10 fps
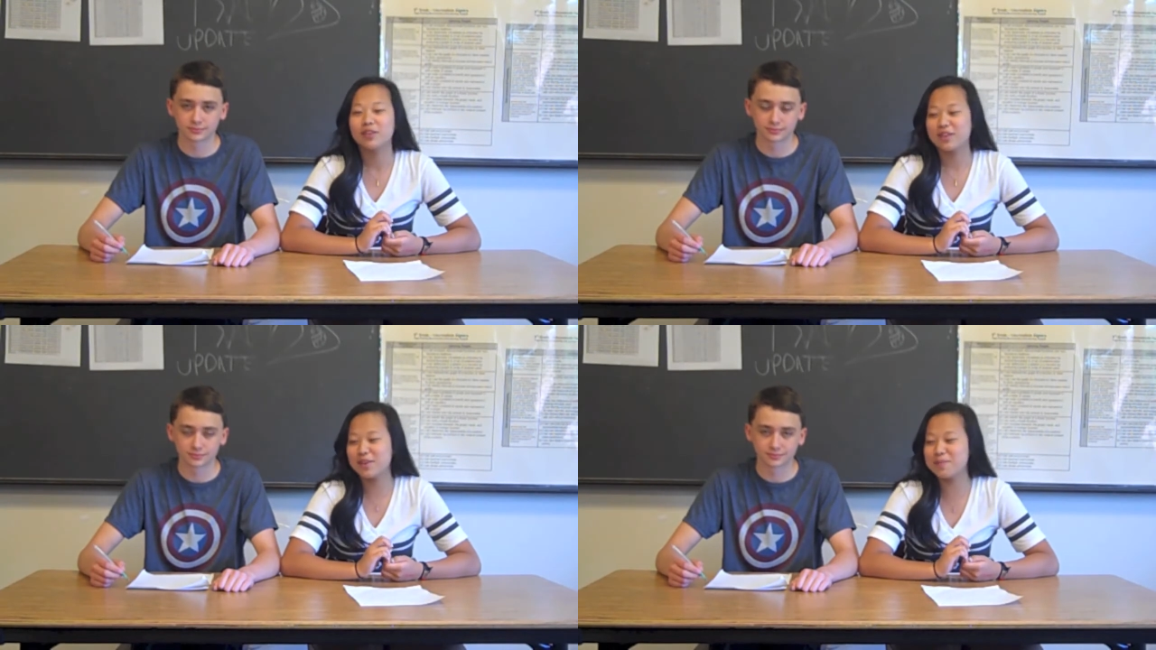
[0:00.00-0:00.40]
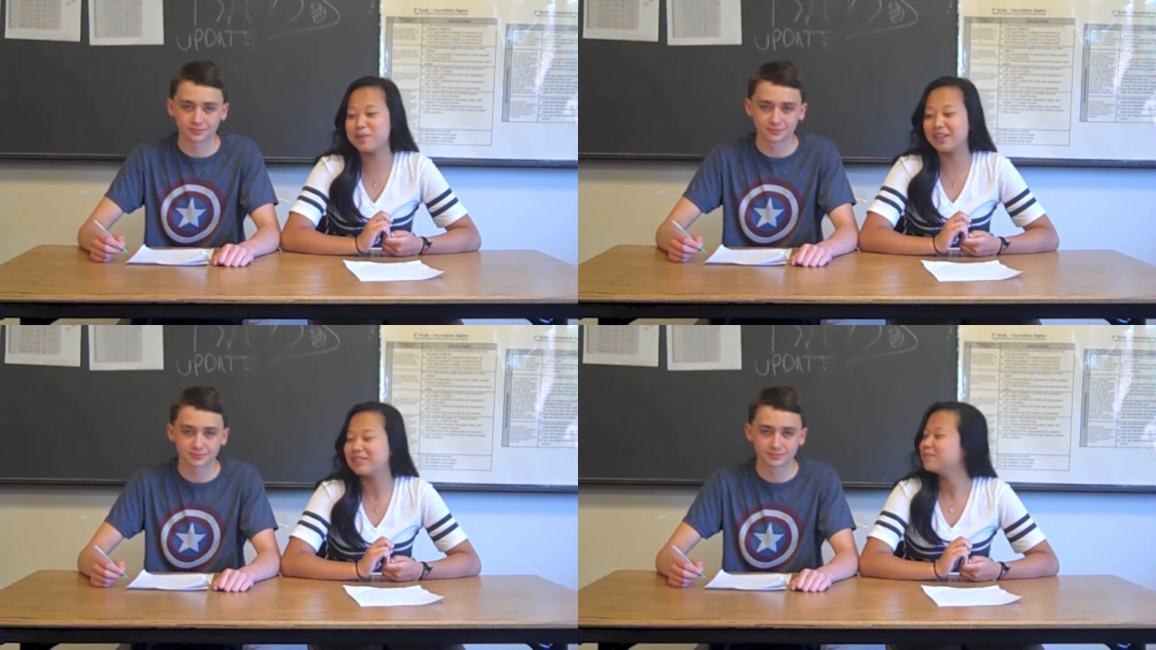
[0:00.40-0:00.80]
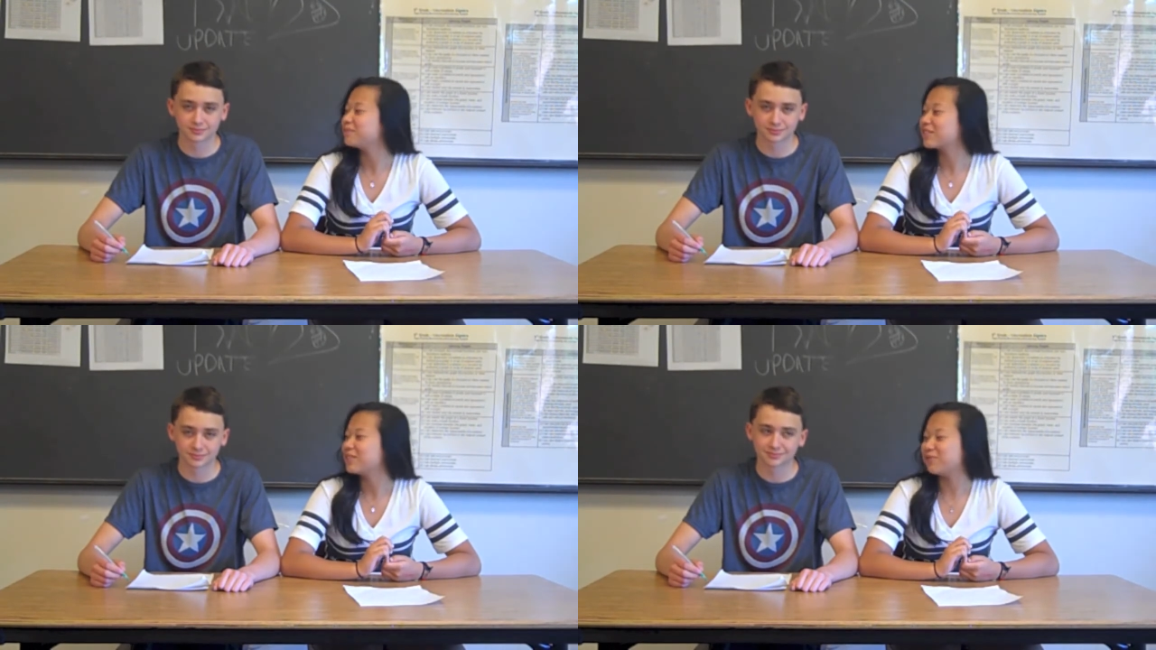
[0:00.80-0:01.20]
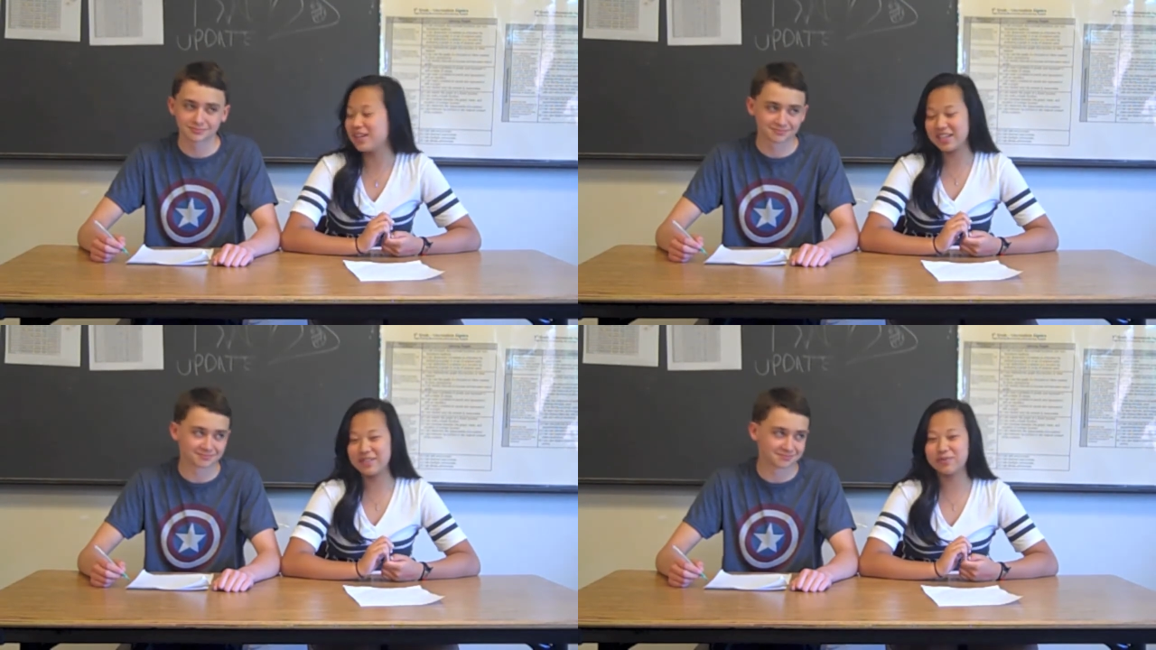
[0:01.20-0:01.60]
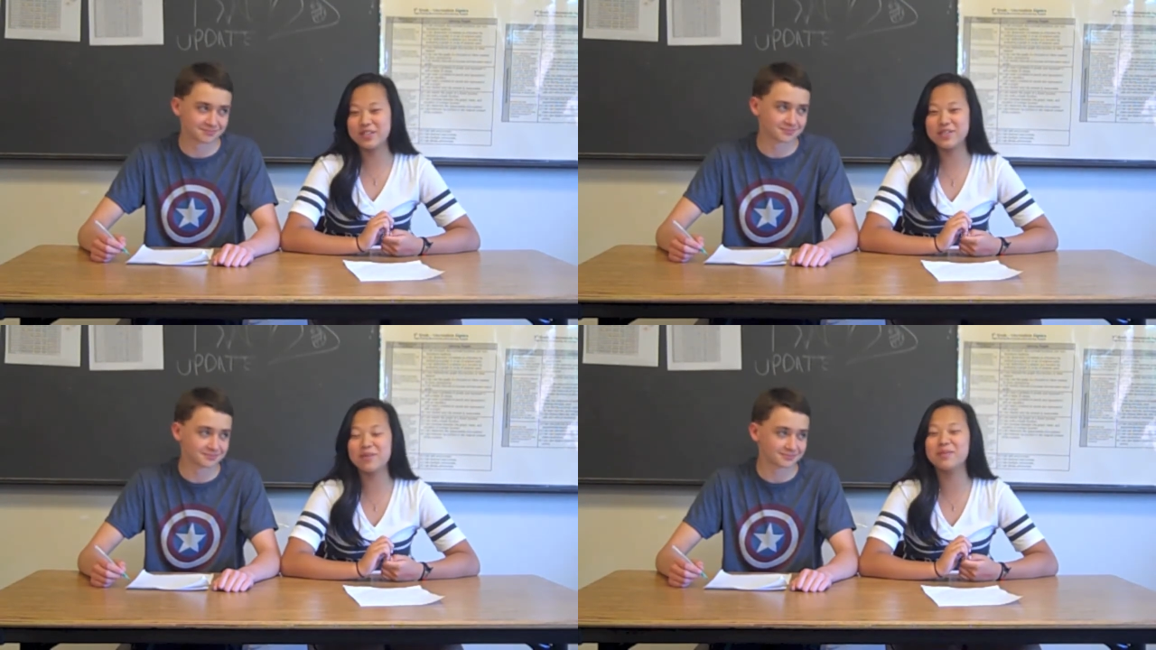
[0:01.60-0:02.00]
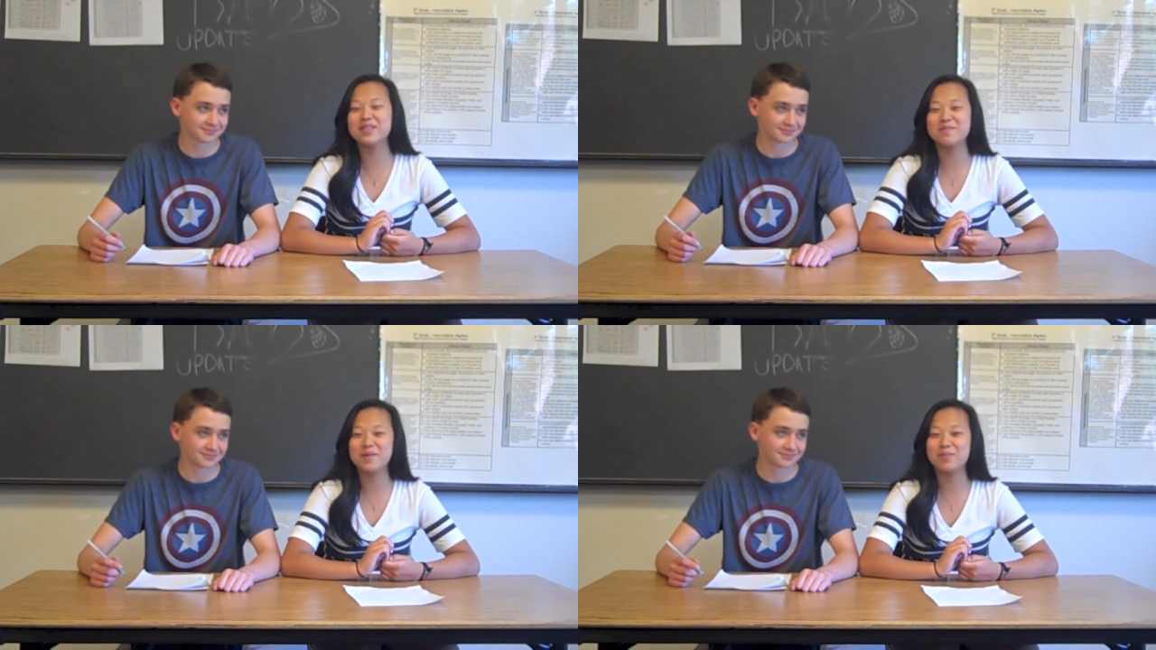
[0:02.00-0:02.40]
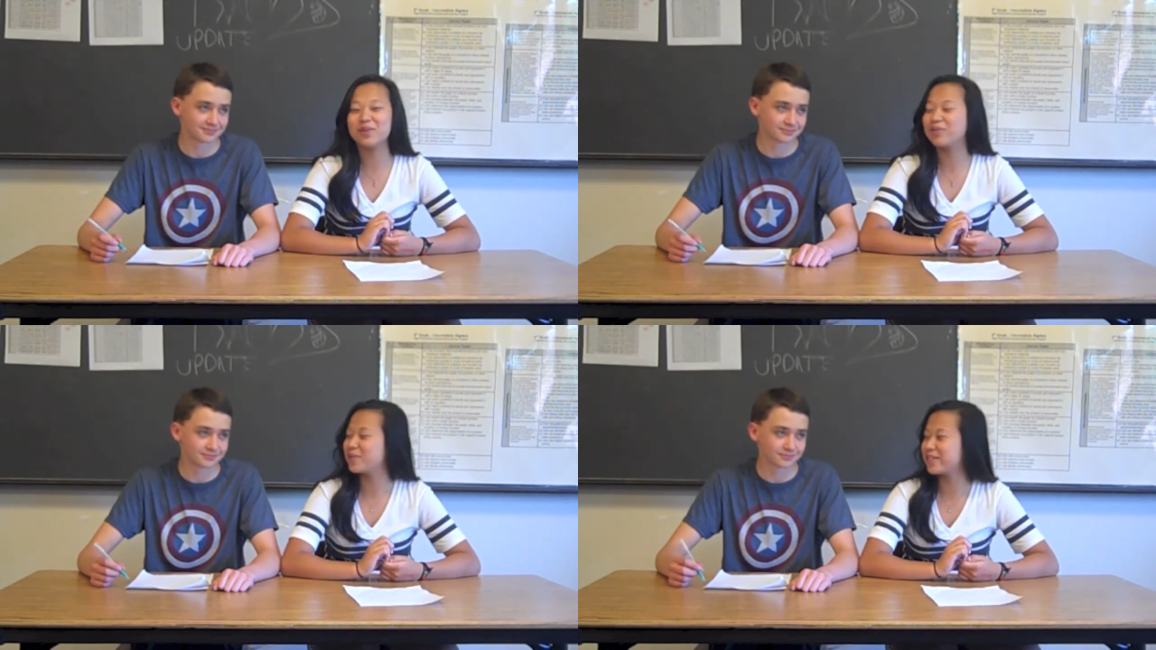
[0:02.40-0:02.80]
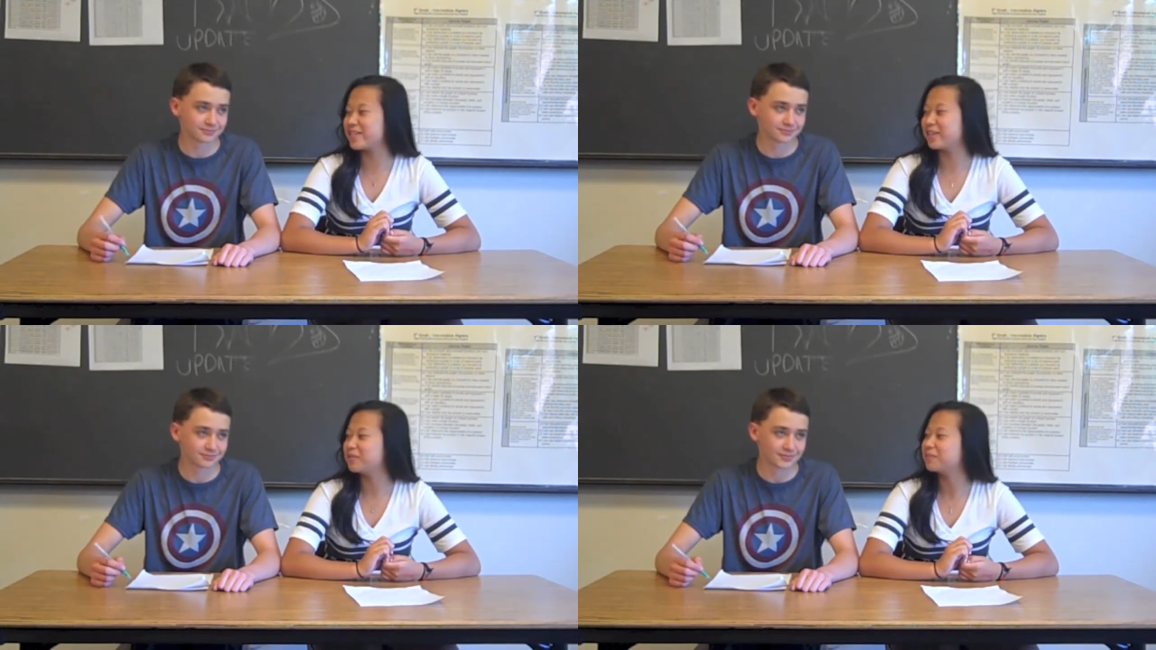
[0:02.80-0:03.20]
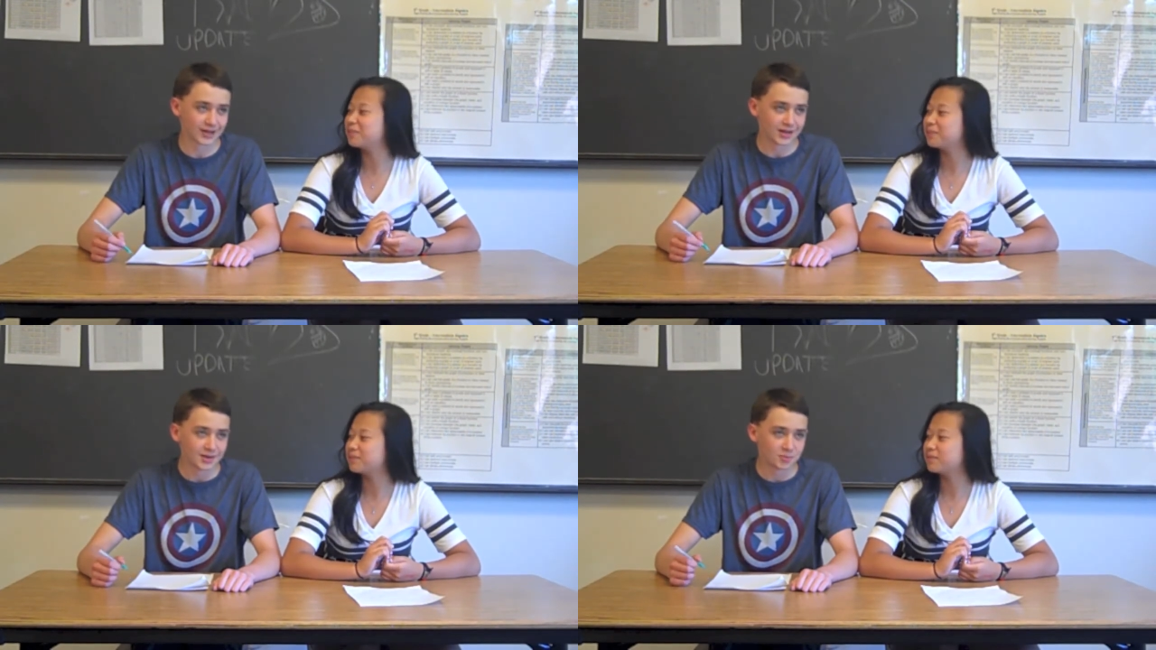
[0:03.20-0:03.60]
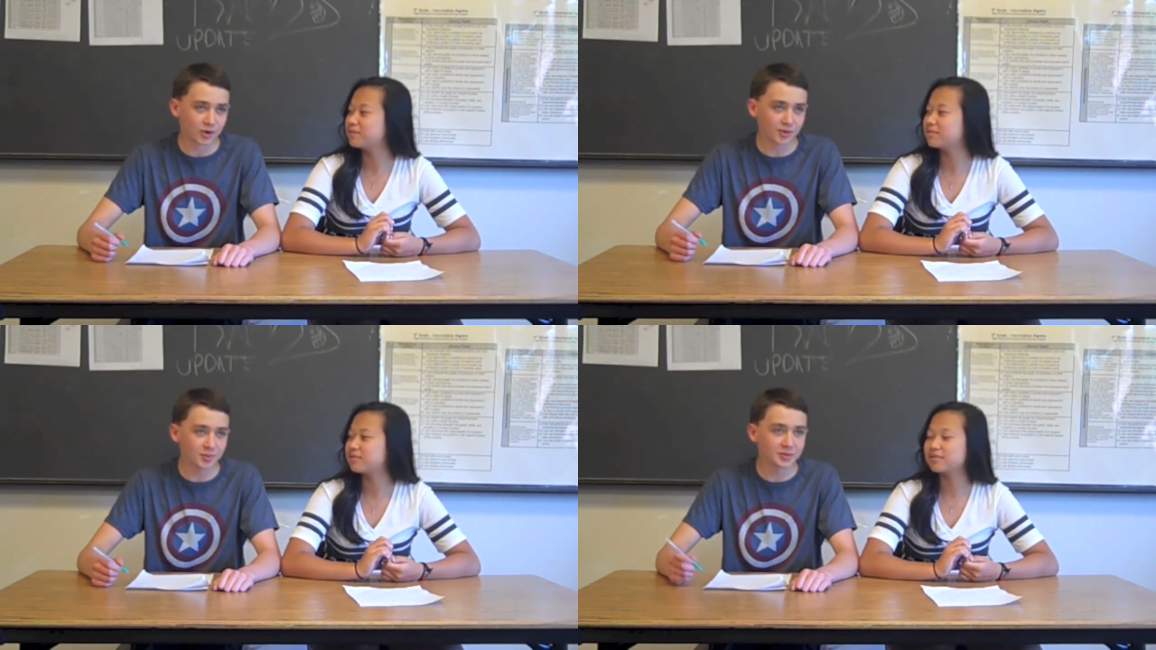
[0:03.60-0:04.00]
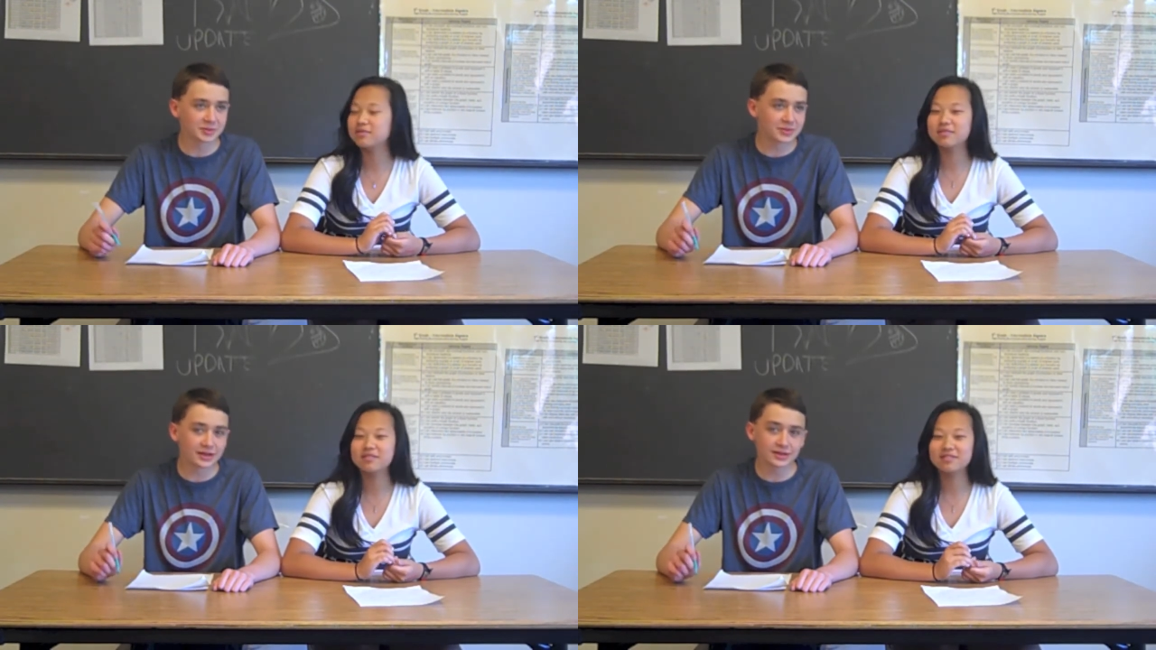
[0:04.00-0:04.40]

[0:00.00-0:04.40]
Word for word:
Speaker 1: Cooper, what was your best memory from this year?
Speaker 2: Probably being